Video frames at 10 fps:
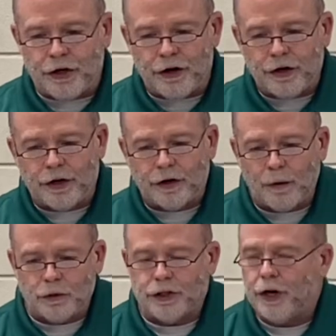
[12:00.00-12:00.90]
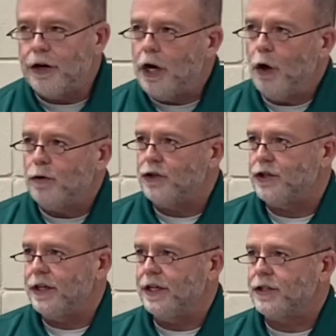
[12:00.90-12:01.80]
to, I want you to notice
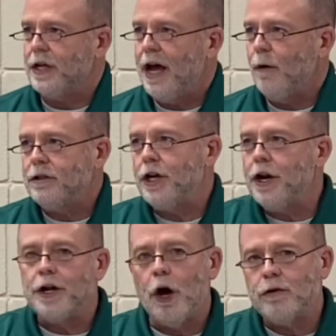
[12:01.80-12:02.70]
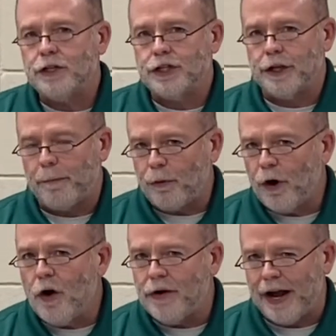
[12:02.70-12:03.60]
this. I want you to notice the
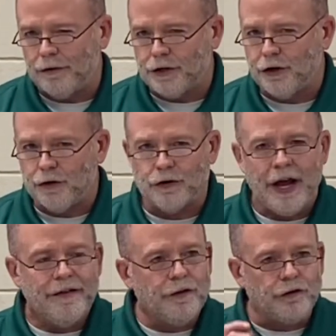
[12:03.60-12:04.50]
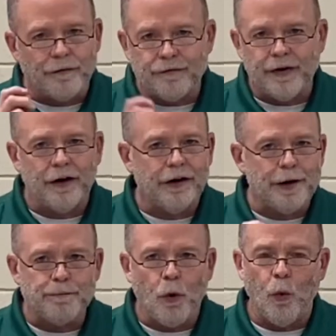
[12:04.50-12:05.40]
pronouns that are used. This is a very
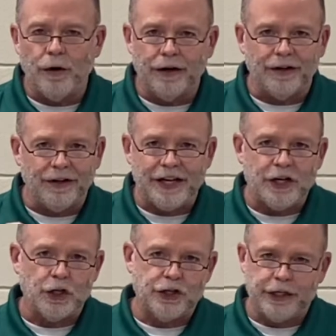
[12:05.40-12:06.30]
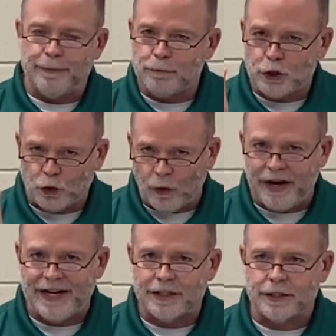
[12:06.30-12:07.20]
important leadership
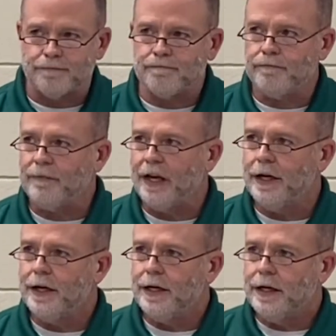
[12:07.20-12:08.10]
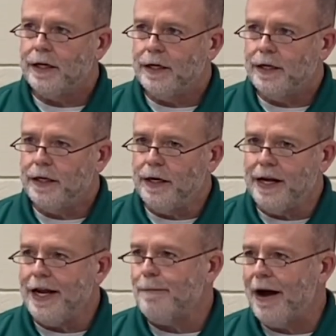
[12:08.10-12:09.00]
trait.
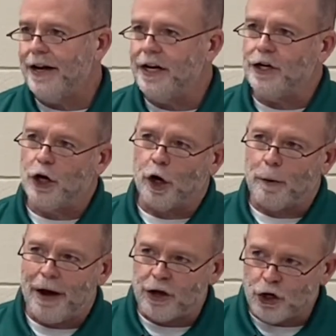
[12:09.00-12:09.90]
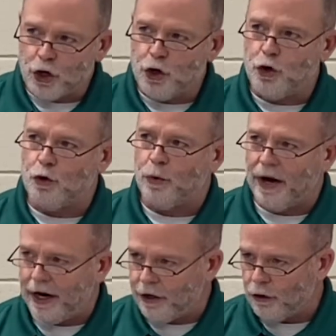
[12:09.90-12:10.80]
Nehemiah didn't talk about you
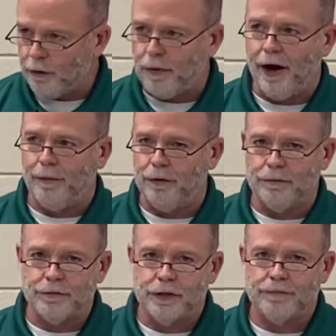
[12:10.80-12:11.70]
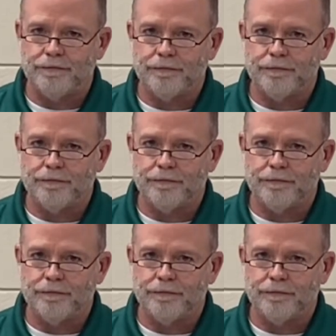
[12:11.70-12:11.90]
and your problems.